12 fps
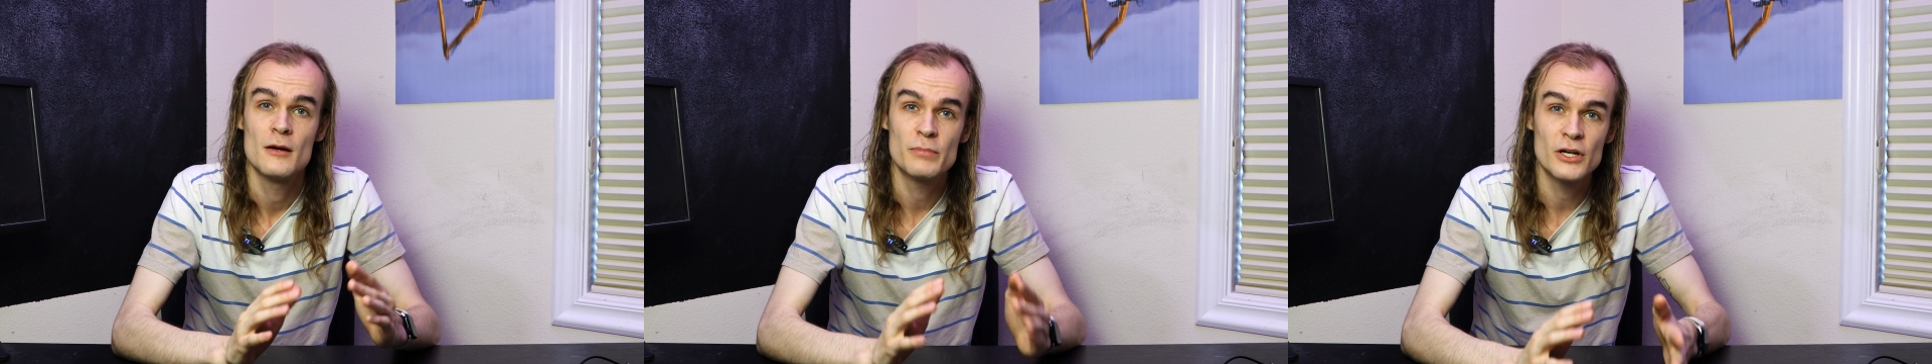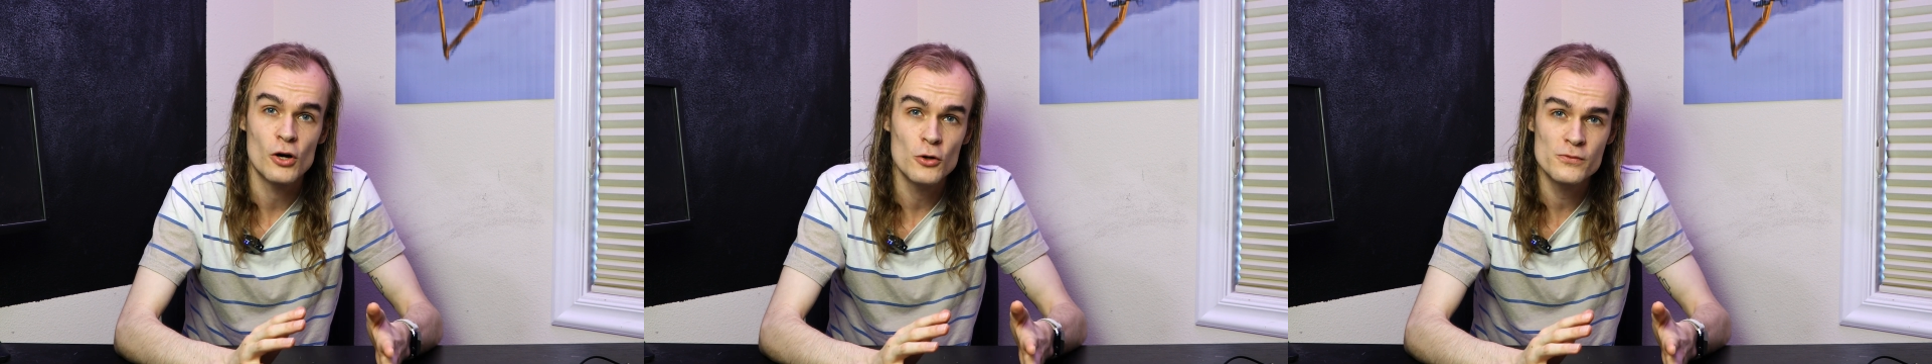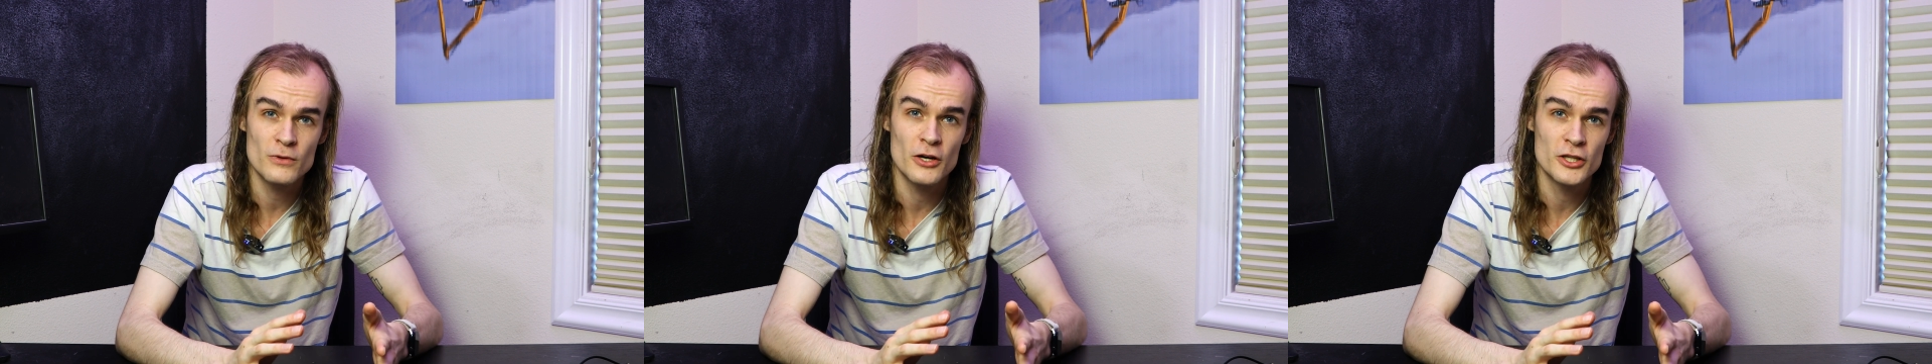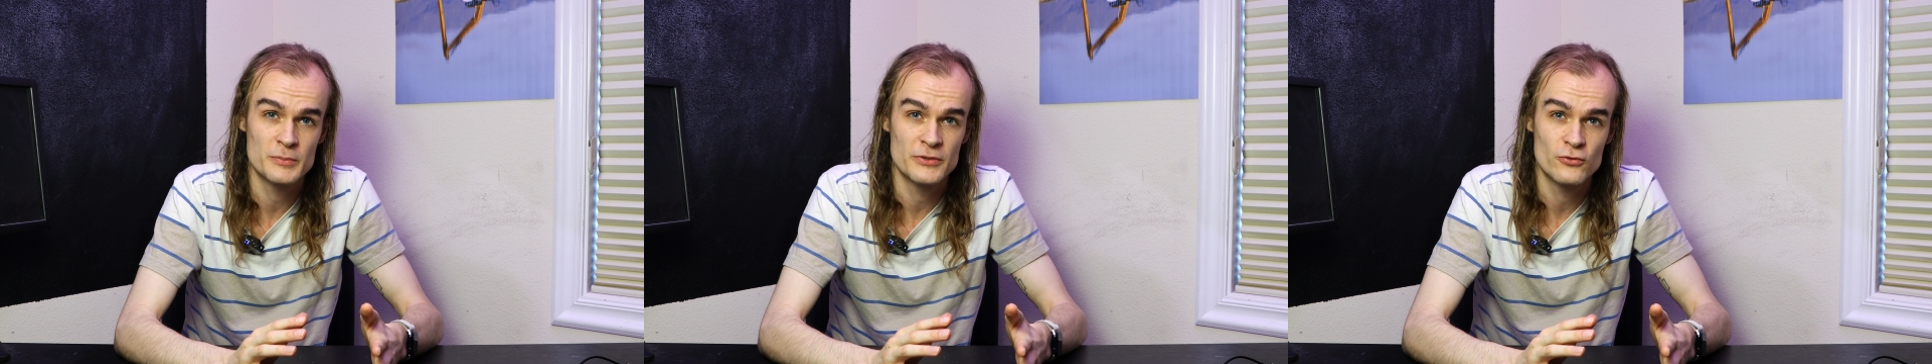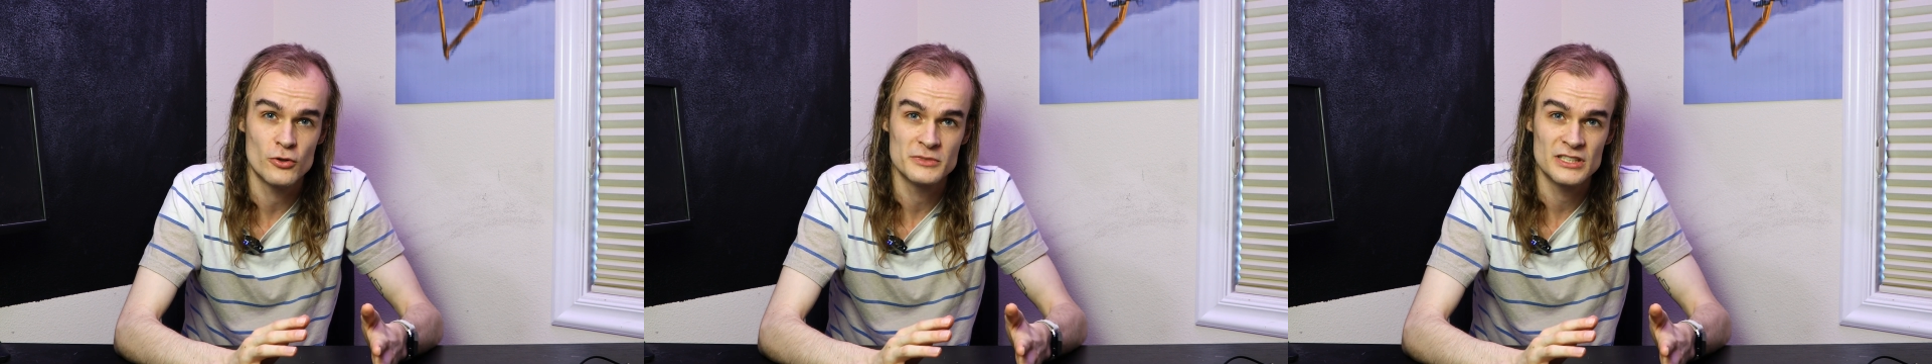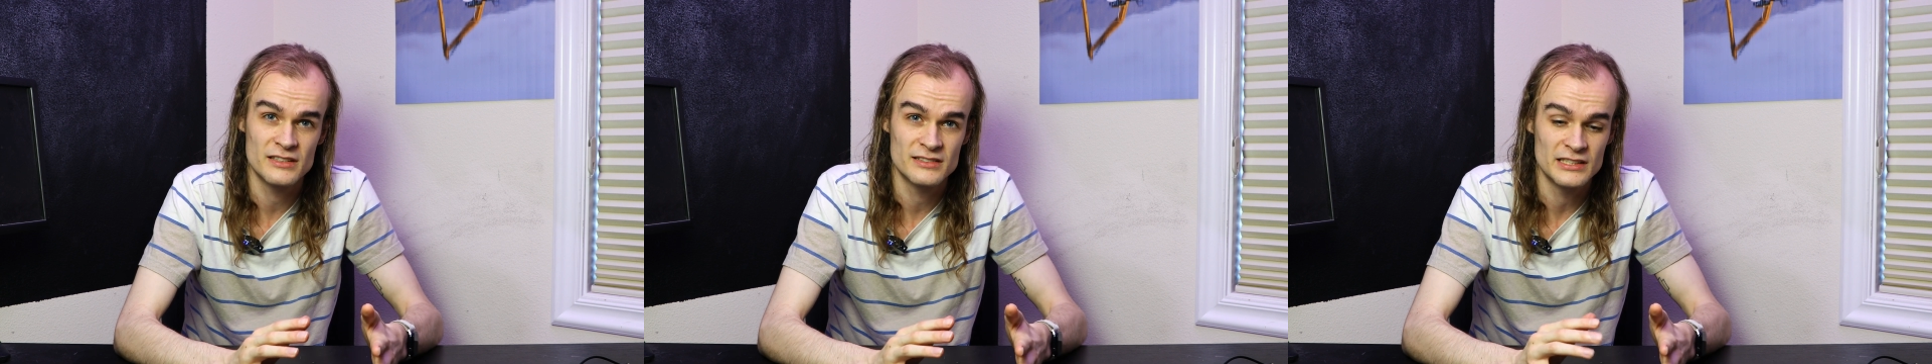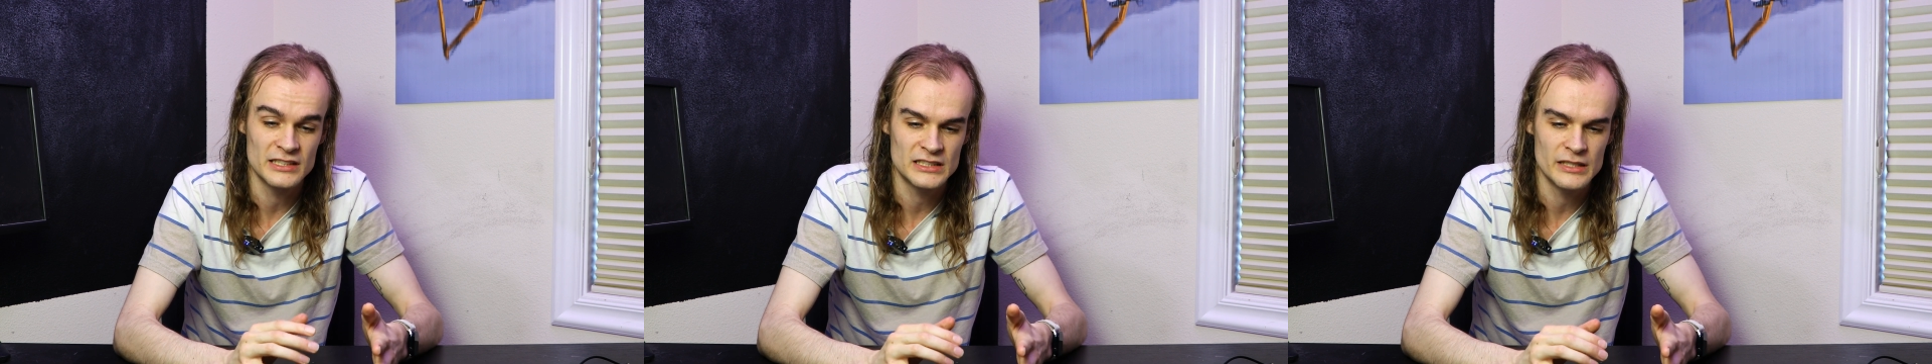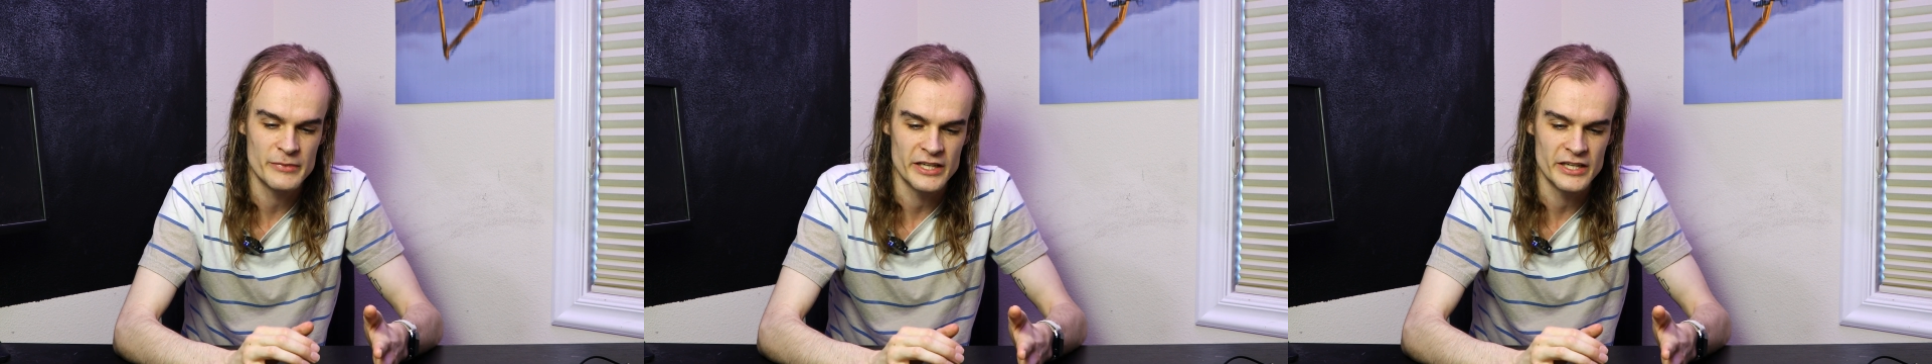but overall the performance of the system